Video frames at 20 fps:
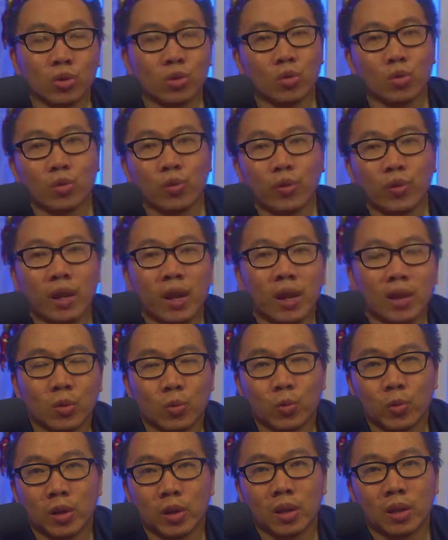too flat
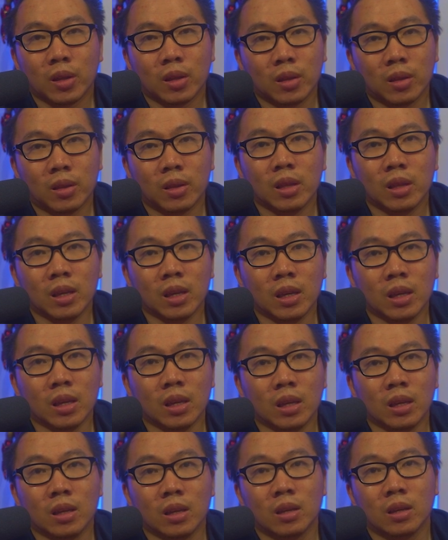with
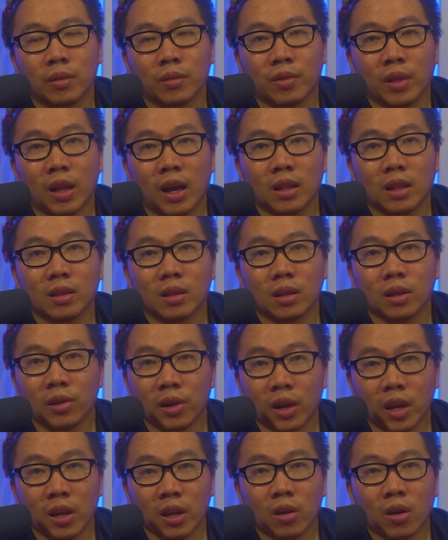the flat
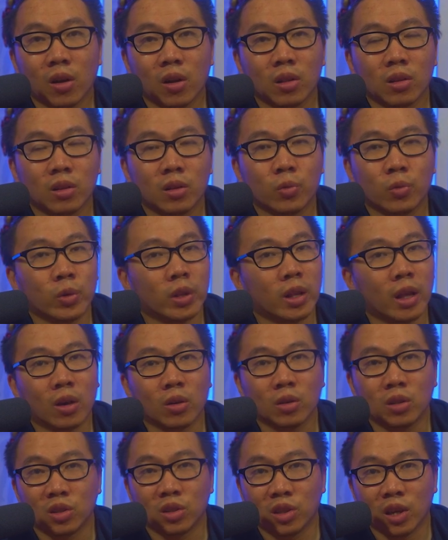gray color
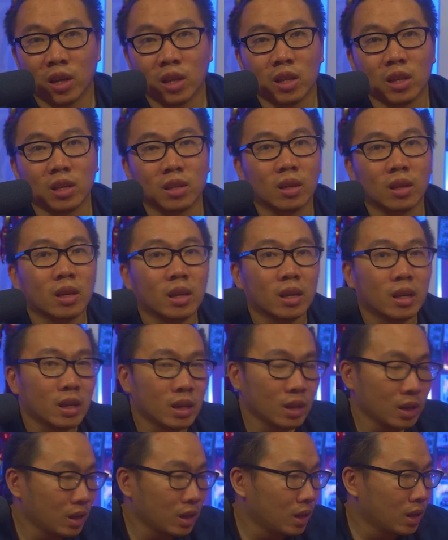without shading.
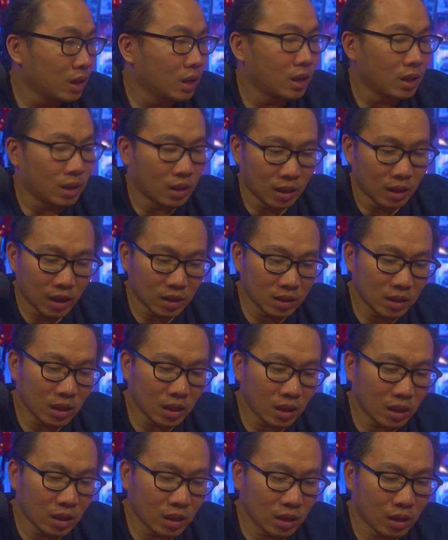
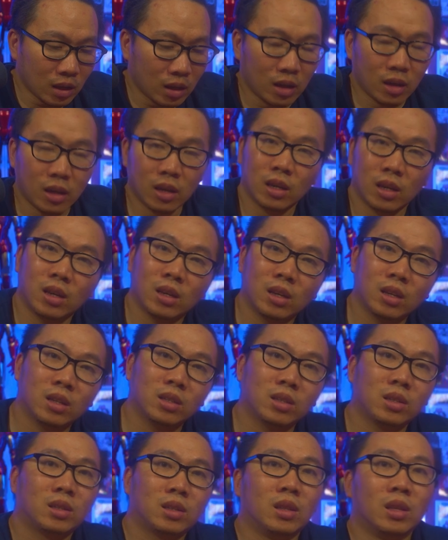Lastly
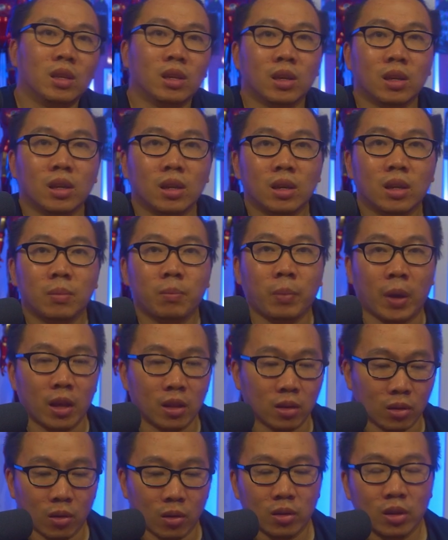is the
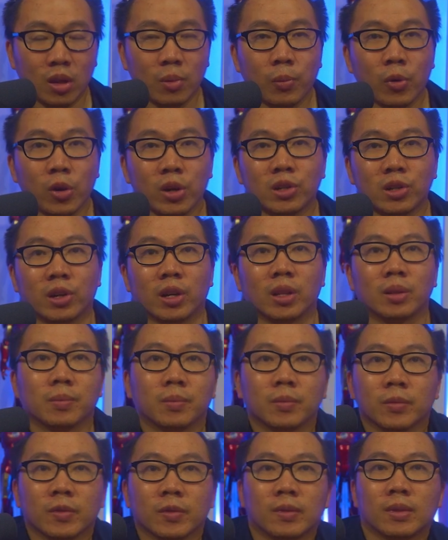paint on the portrait.
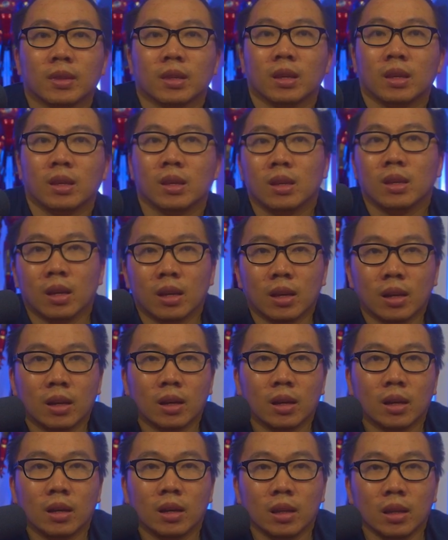
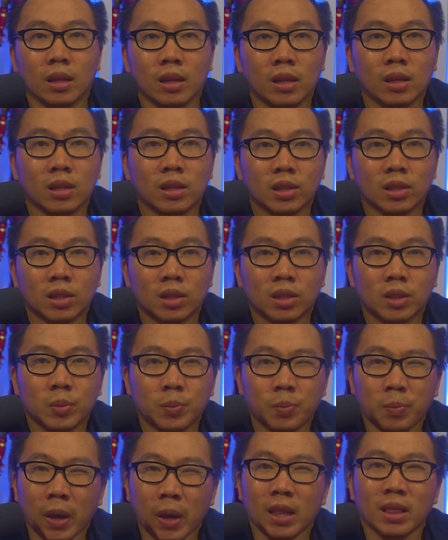It's
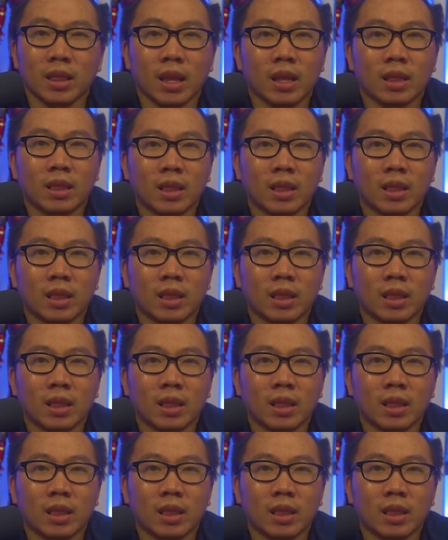painted